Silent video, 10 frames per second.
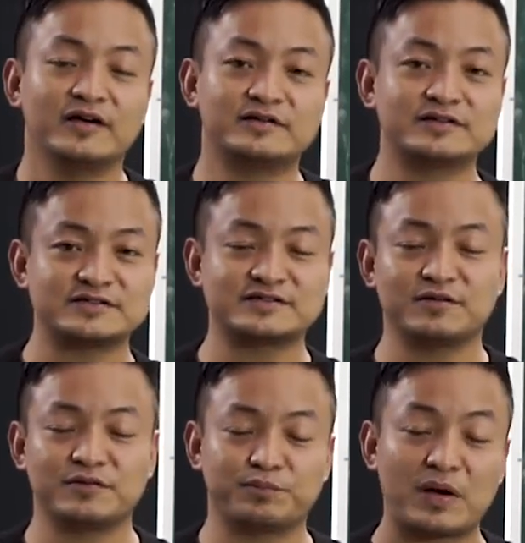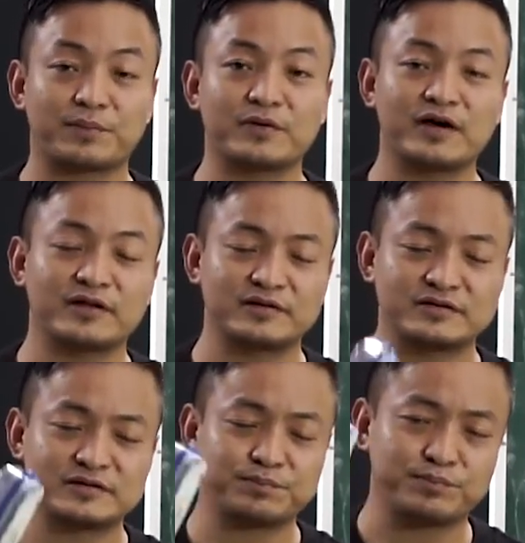this is the paper and
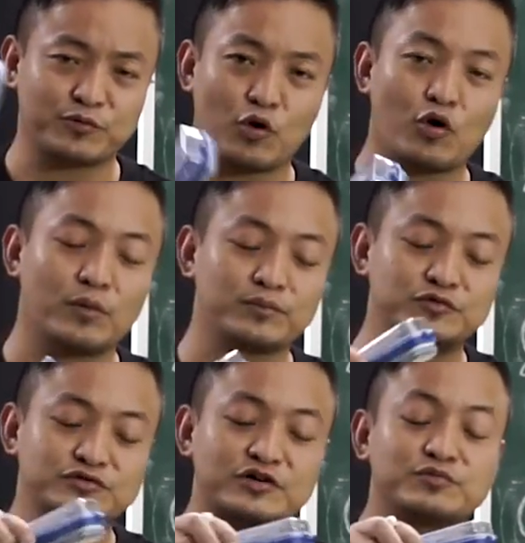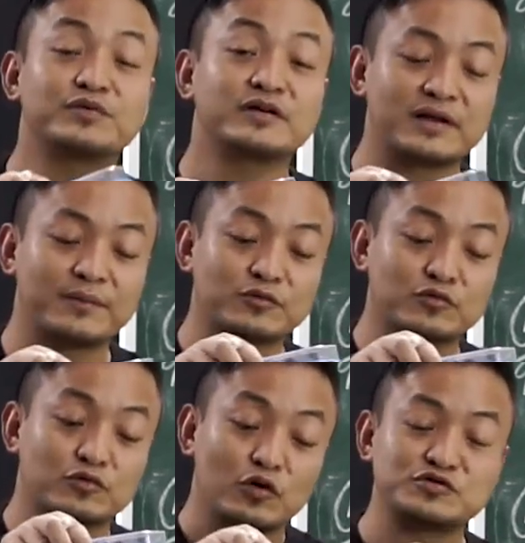the comb, you try to bring them
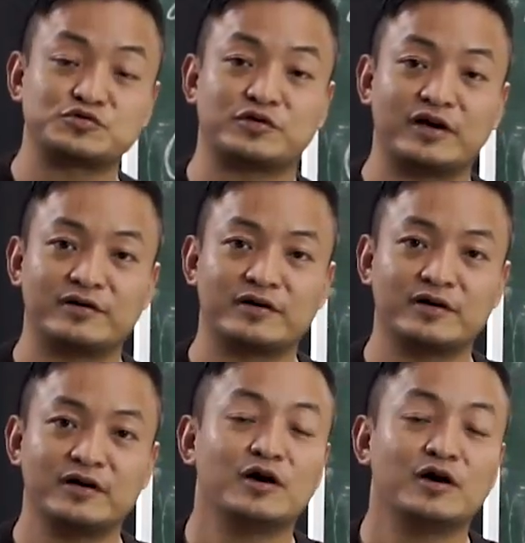close together.